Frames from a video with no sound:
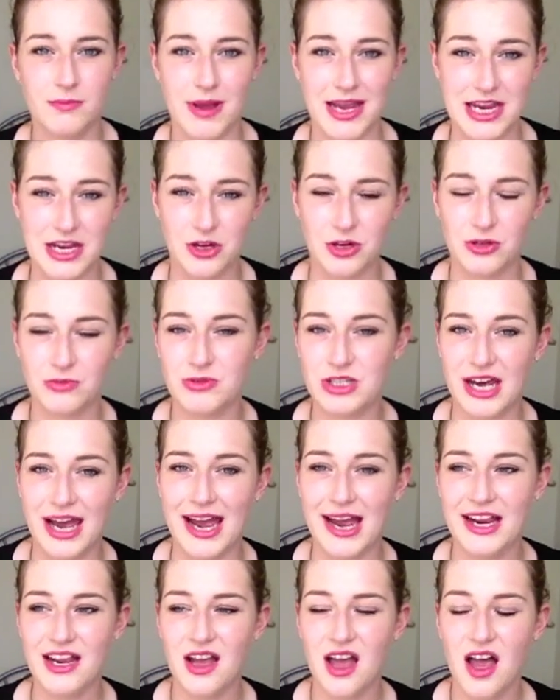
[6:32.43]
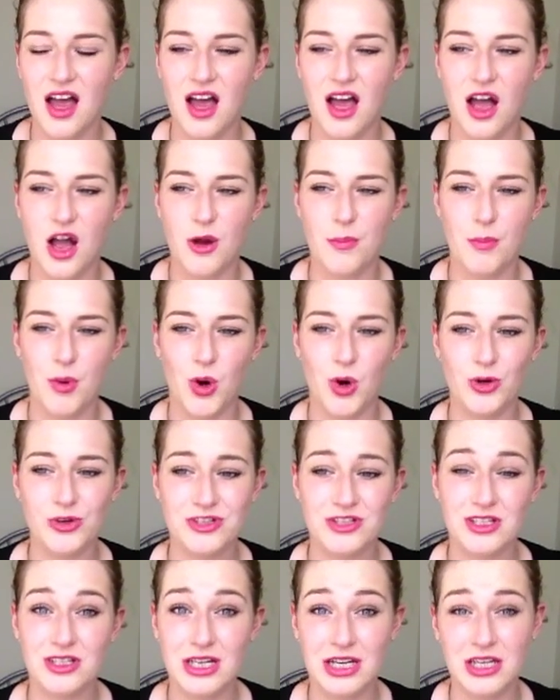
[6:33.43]
makeup day,
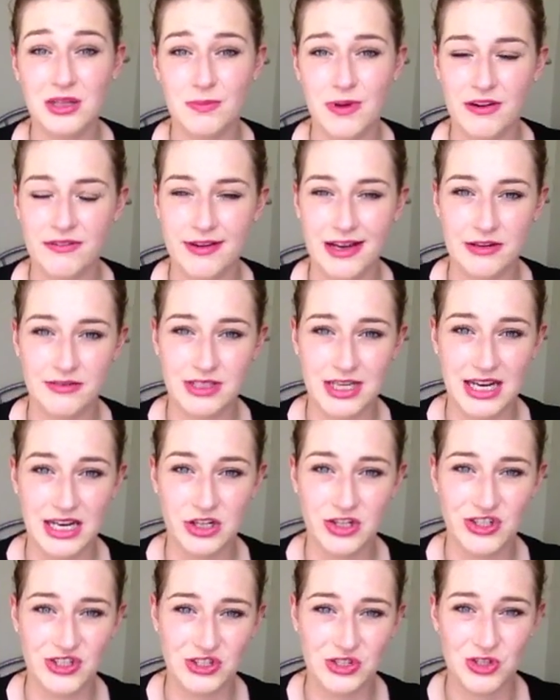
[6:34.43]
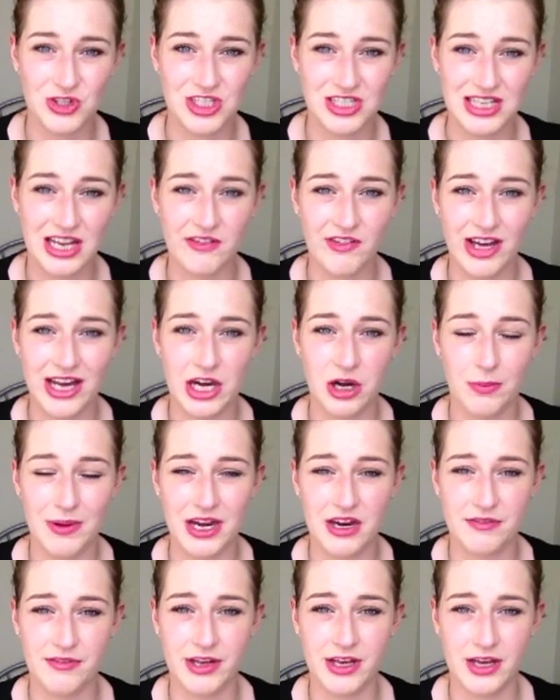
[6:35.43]
underneath my foundation, just to give a little
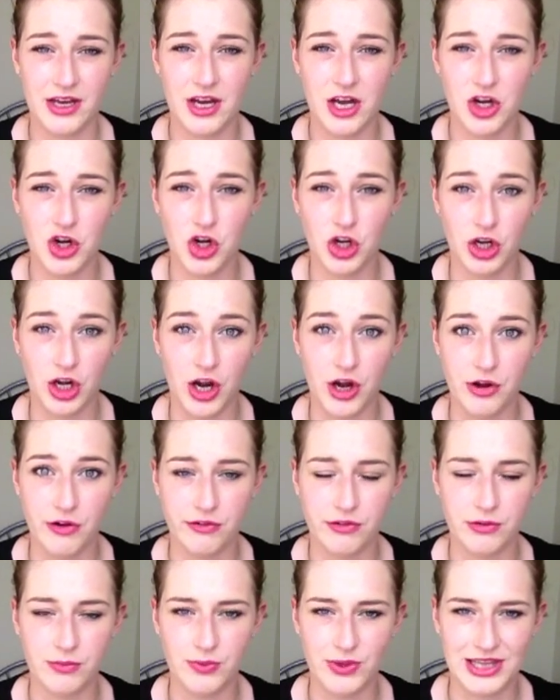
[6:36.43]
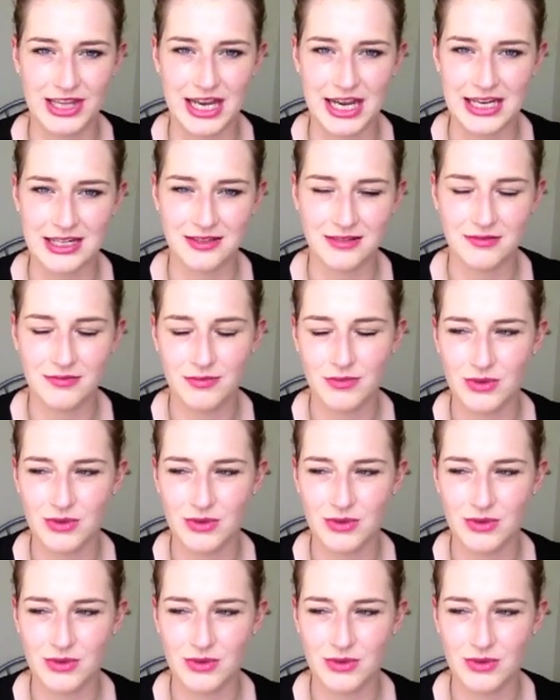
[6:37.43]
bit of a glow from within,